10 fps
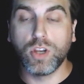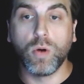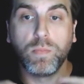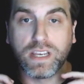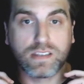
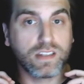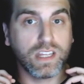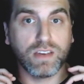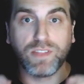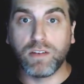
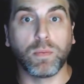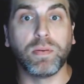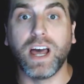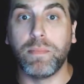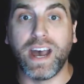basically if they
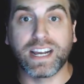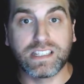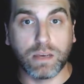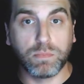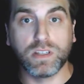reply back and
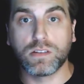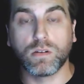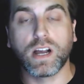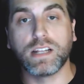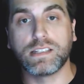say, please
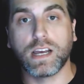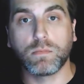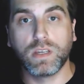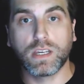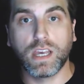don't contact
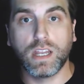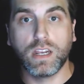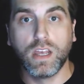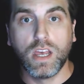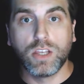me again,